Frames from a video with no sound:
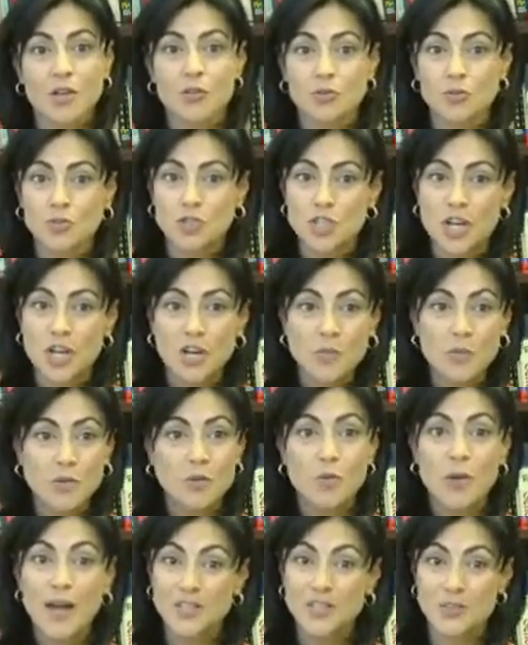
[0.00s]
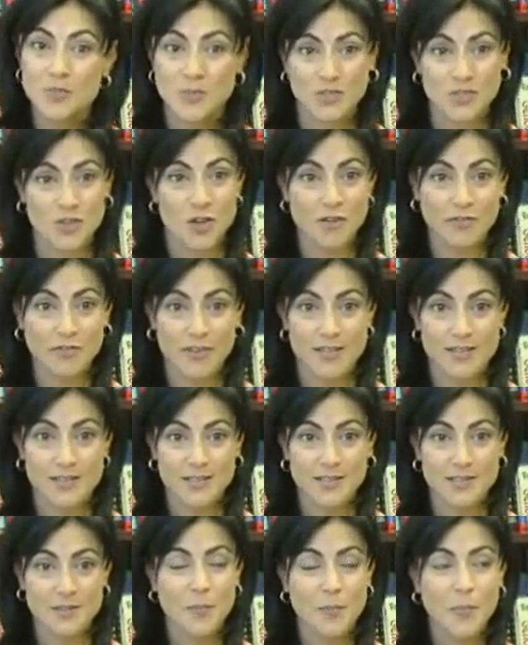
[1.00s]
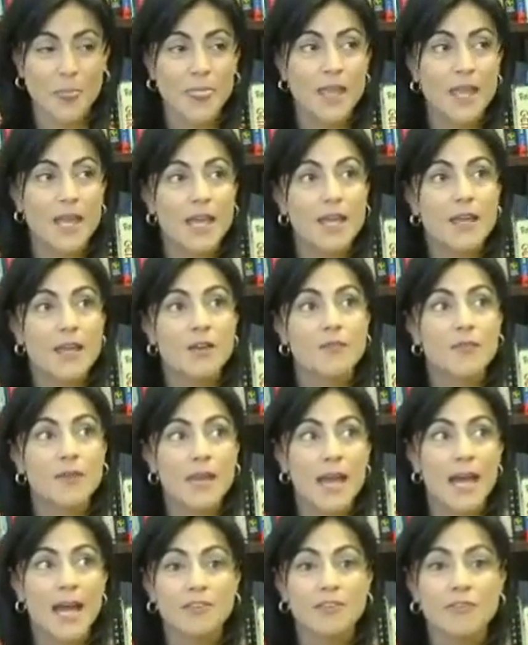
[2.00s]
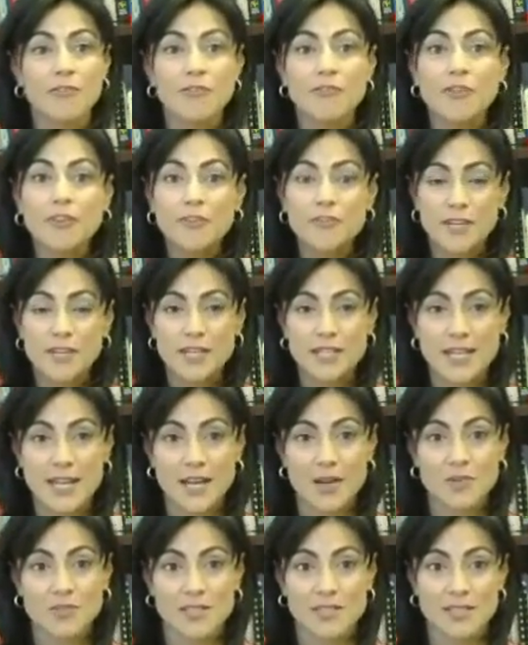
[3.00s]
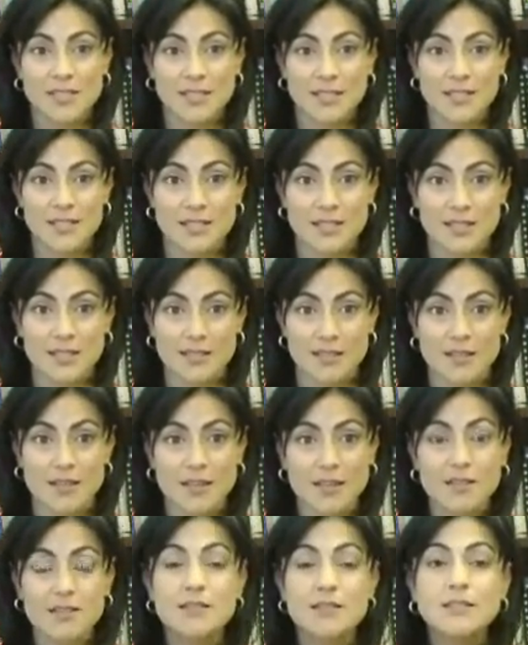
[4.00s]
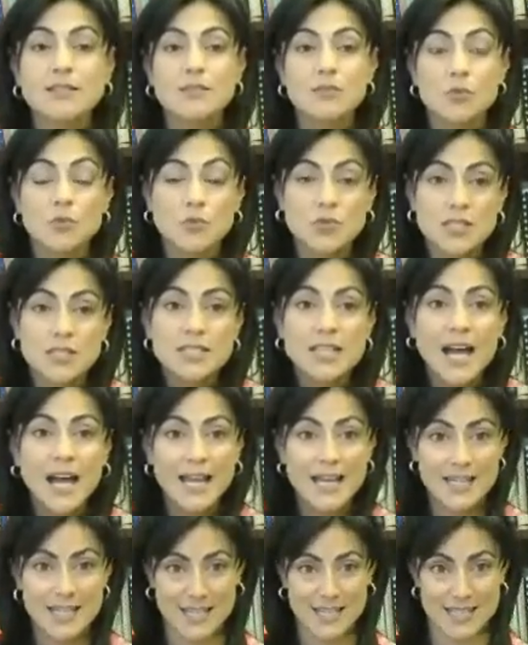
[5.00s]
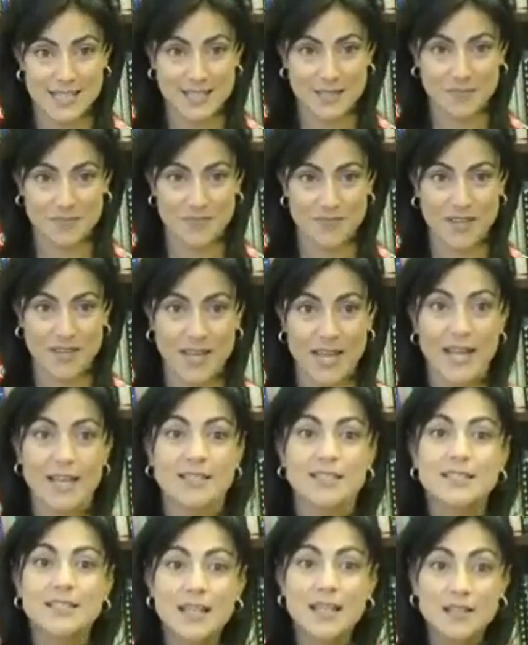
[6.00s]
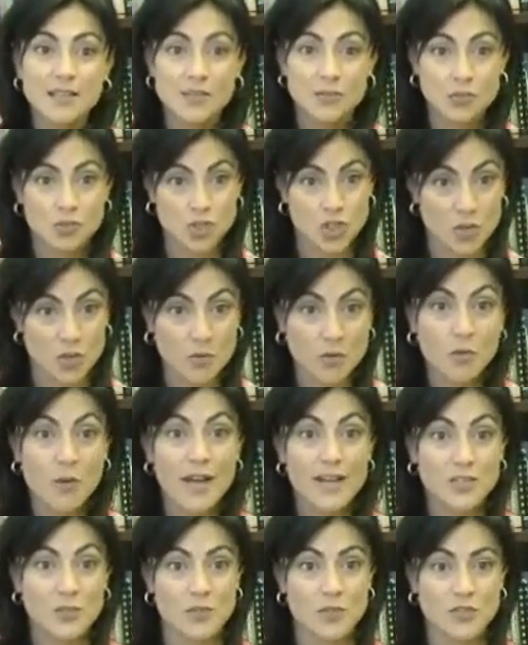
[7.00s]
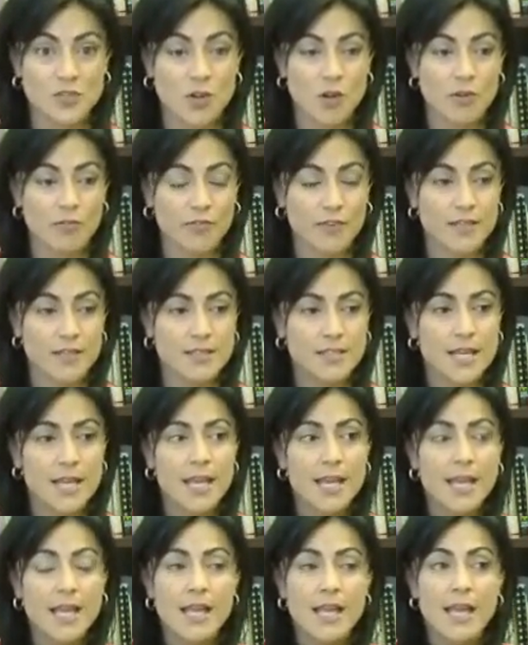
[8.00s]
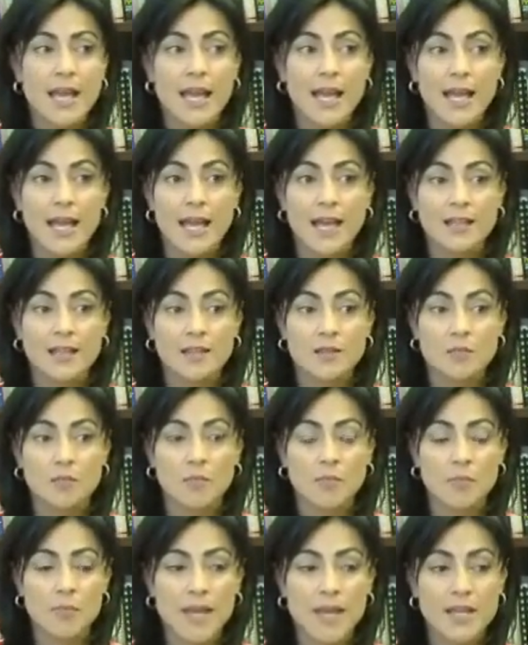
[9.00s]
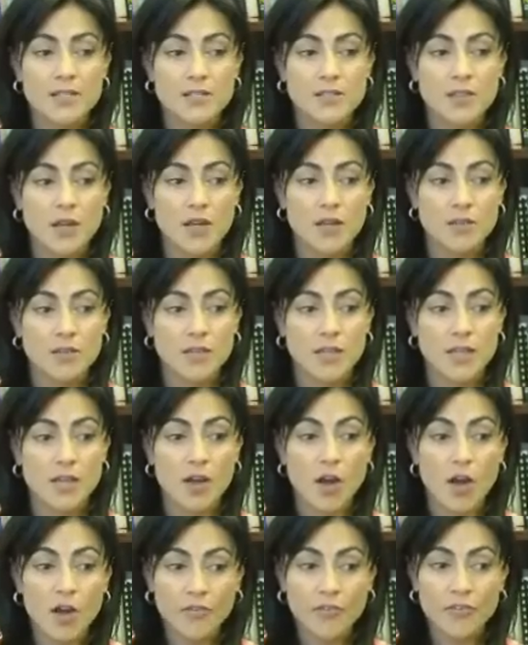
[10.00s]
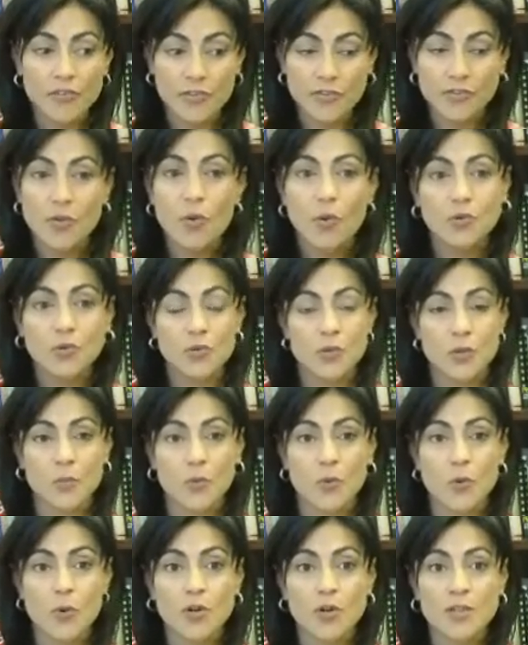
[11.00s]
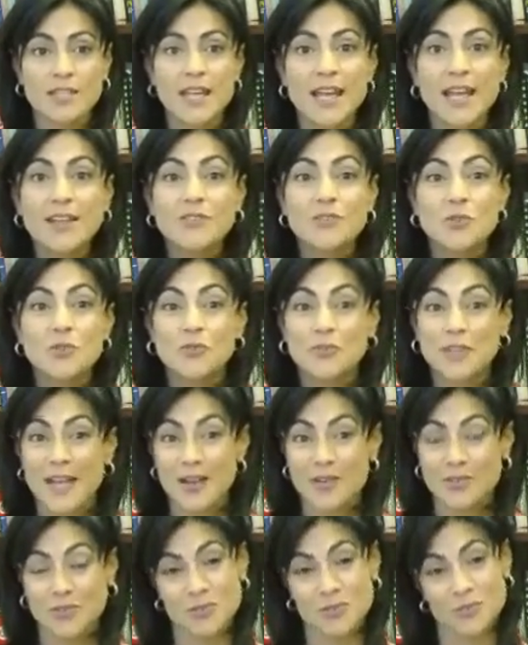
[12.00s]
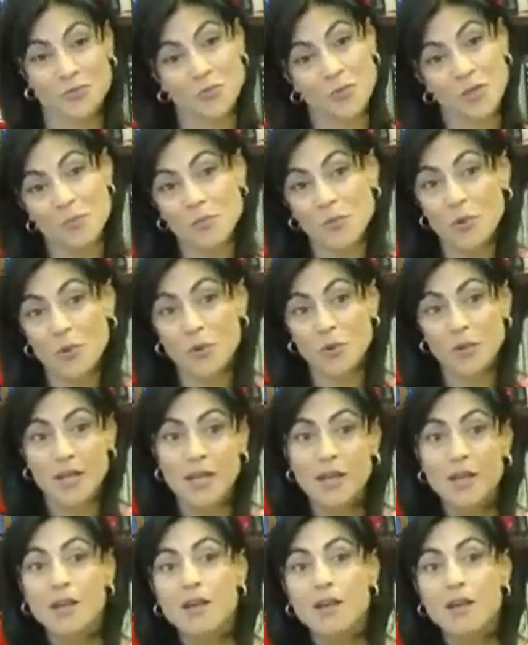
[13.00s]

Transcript: to Chairman Waxman's office. We had 15,000 citizens who signed it and sent it to Chairman Waxman's office. And based on the office's own report, tens of thousands of people